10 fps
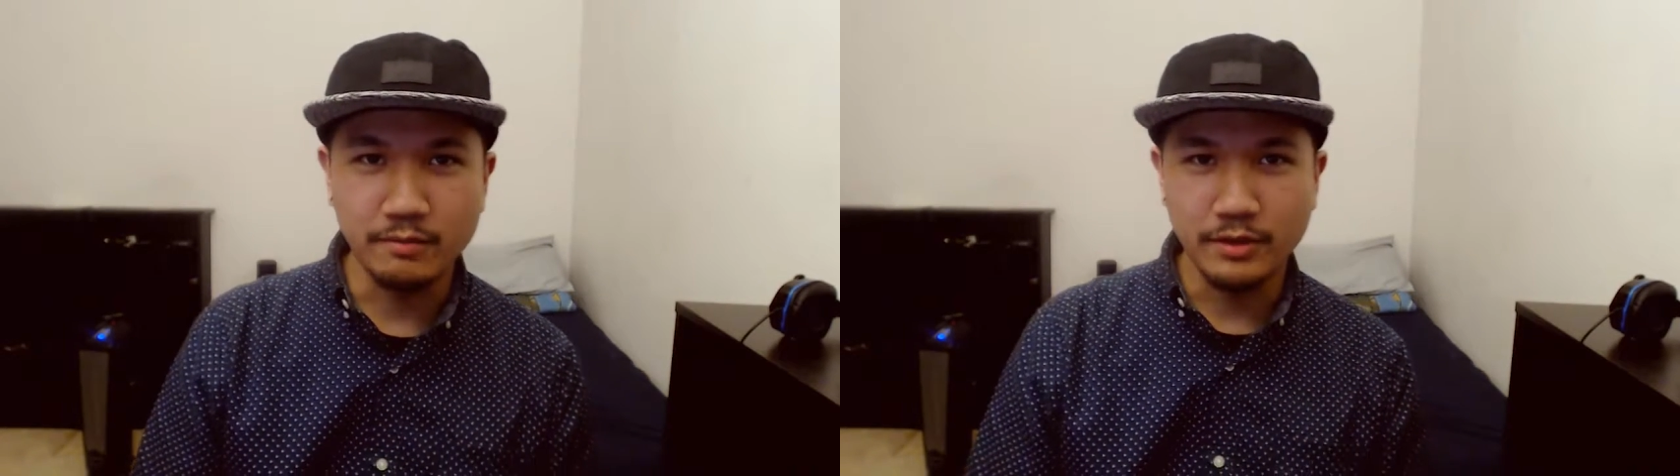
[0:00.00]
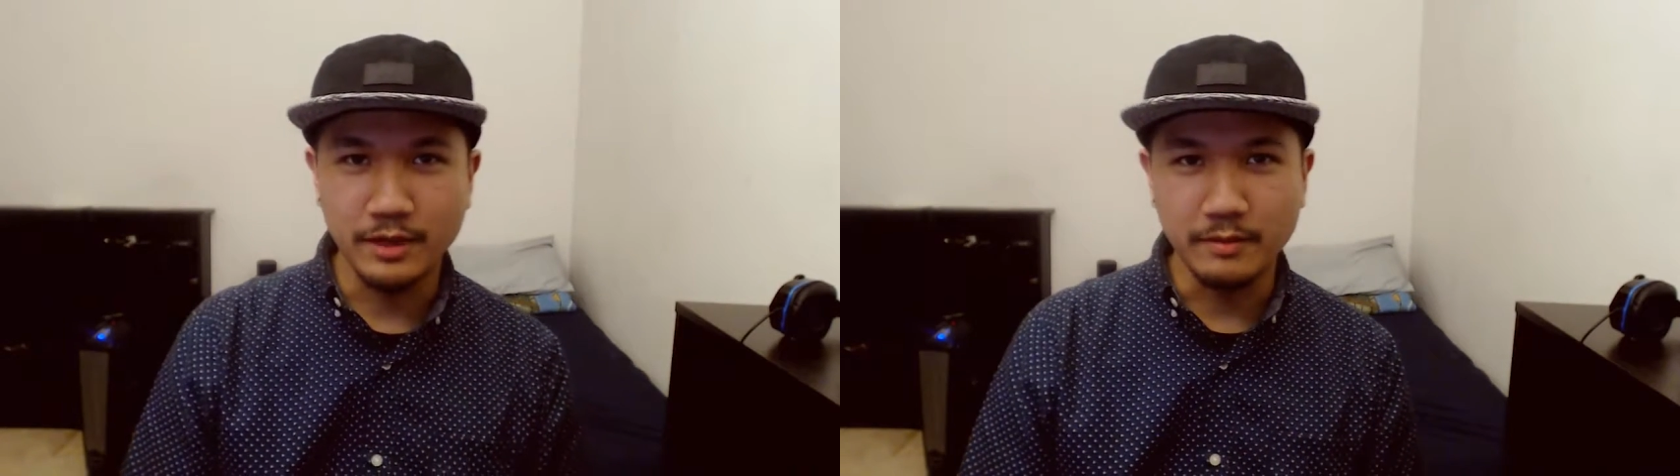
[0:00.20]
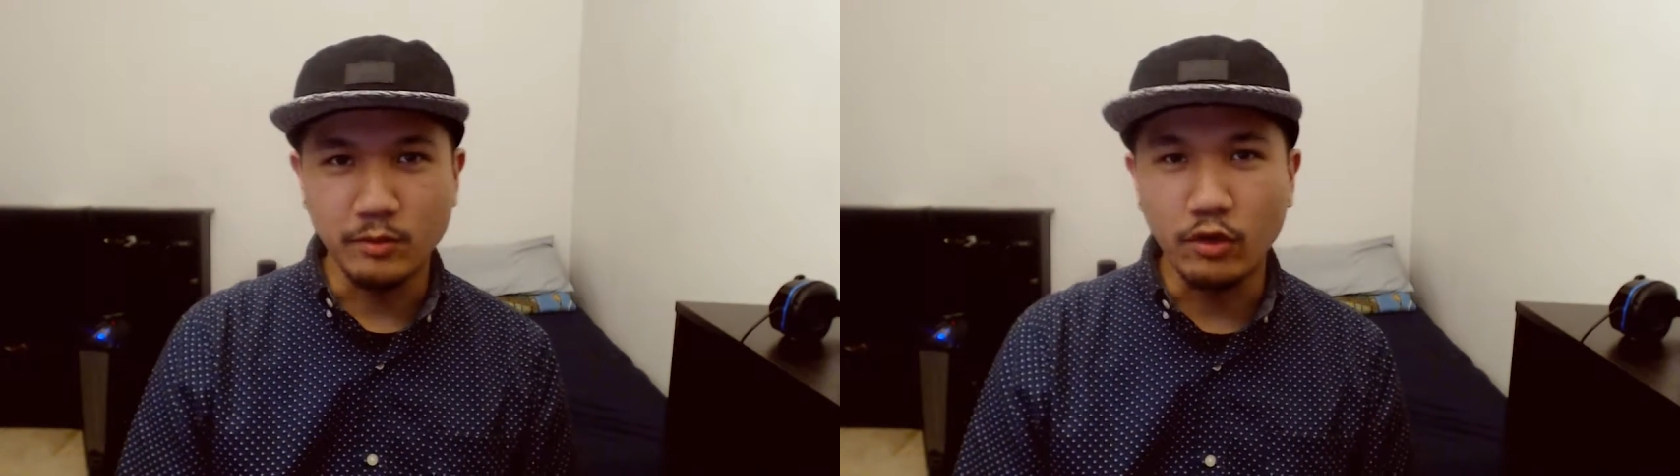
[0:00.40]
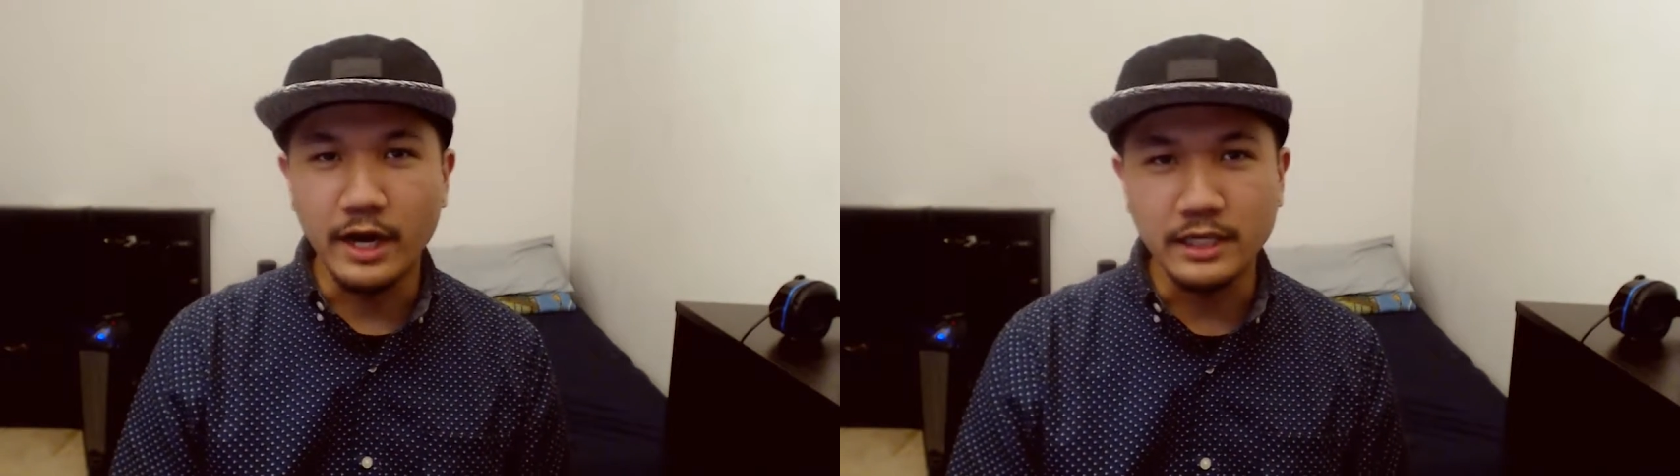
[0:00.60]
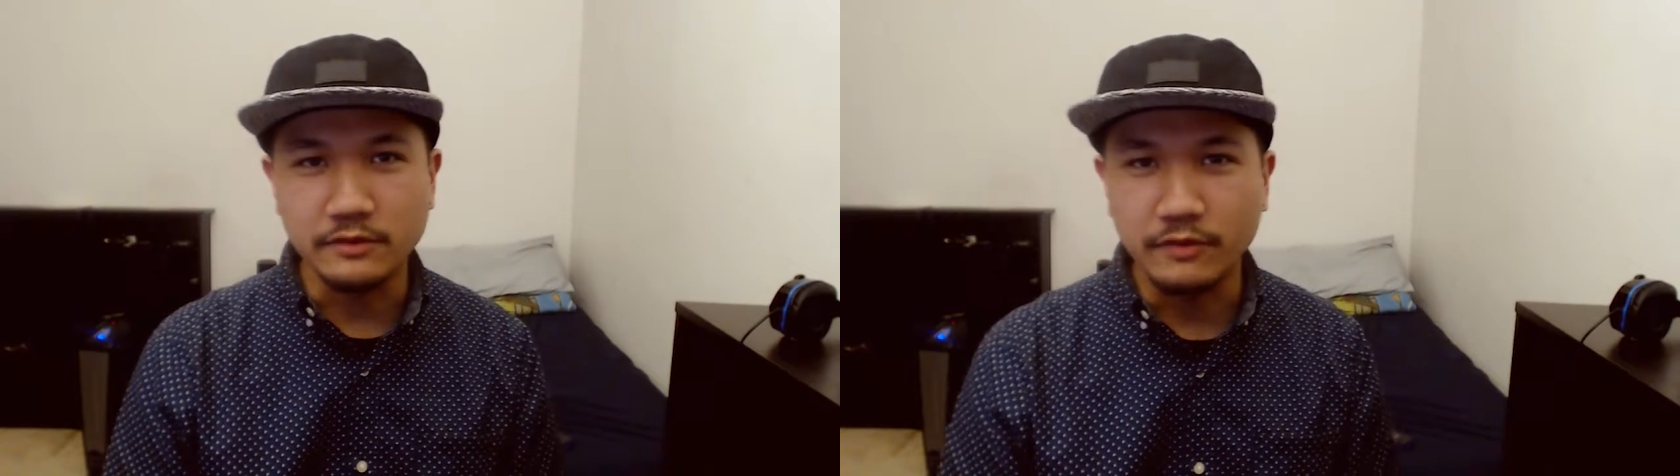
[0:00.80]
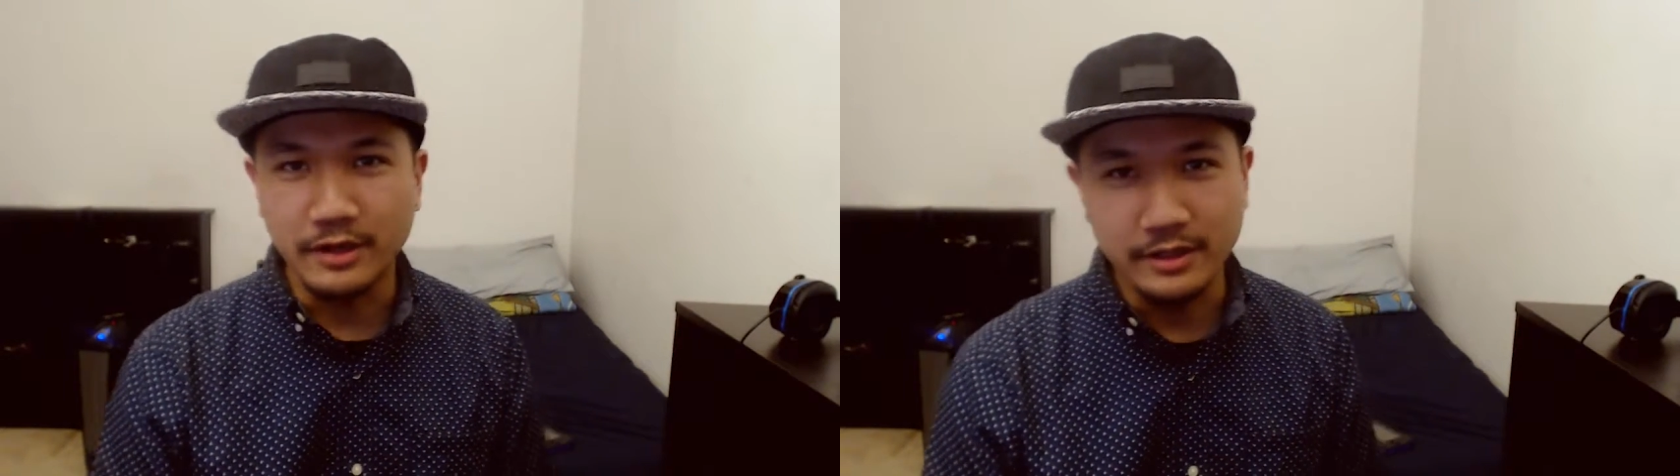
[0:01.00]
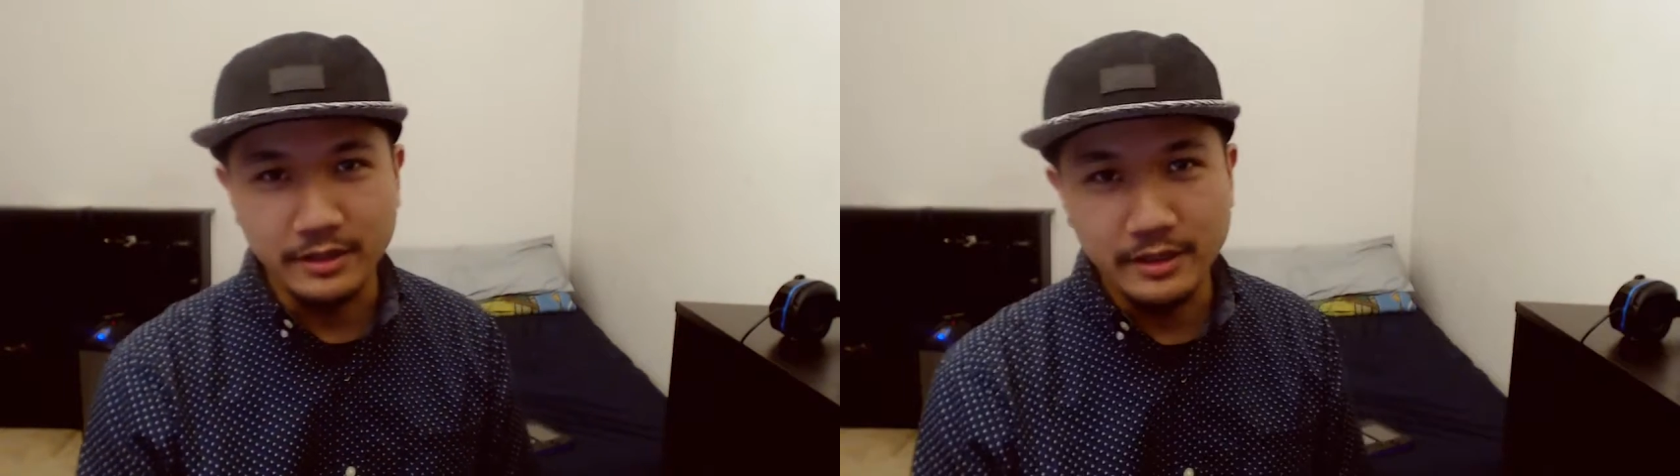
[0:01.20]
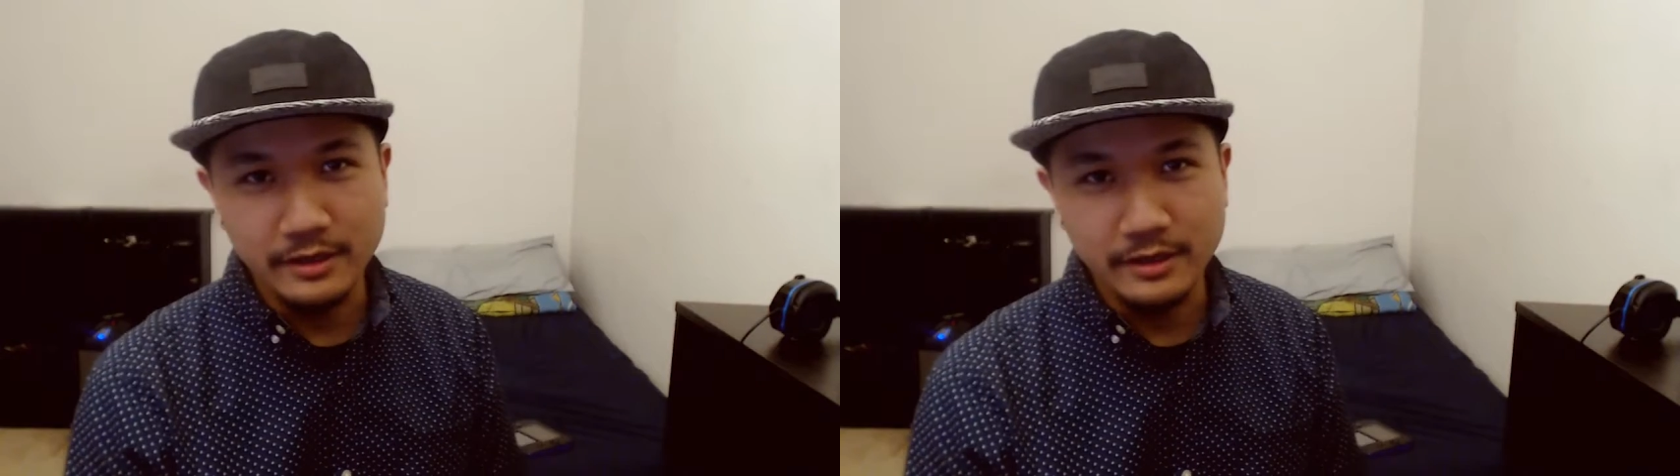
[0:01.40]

probably more active on the